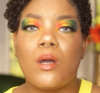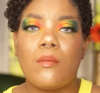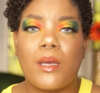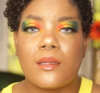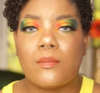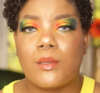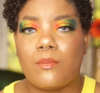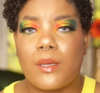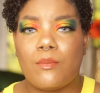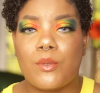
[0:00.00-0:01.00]
Welcome back to
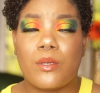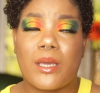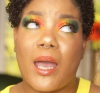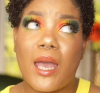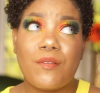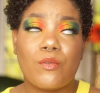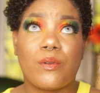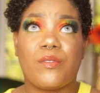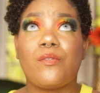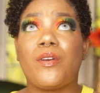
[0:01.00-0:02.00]
Beat Babe Beauty. I have a
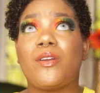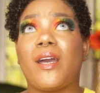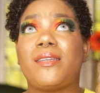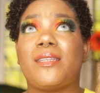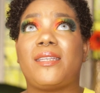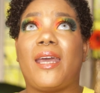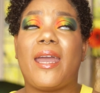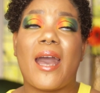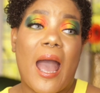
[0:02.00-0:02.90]
review for you guys today.